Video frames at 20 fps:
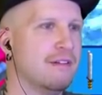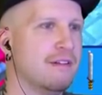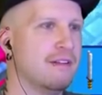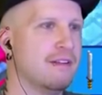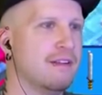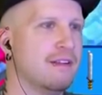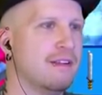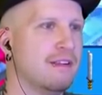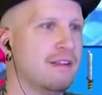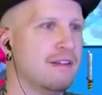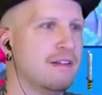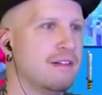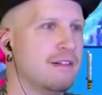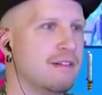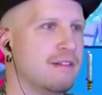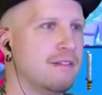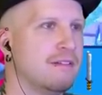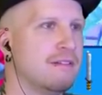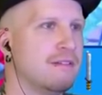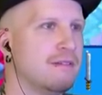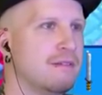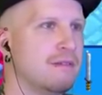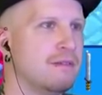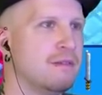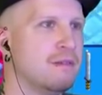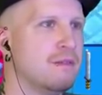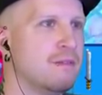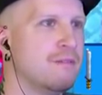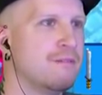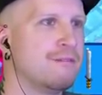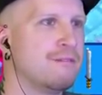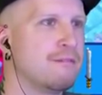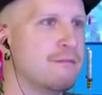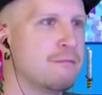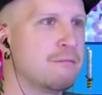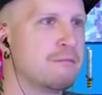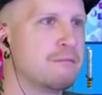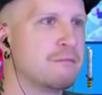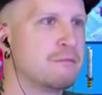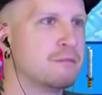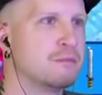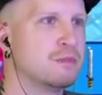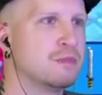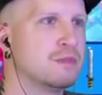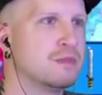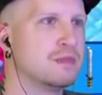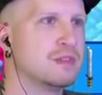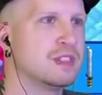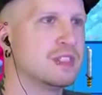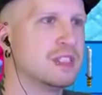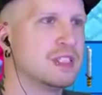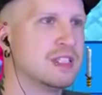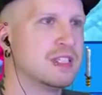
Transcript: Nothing is said.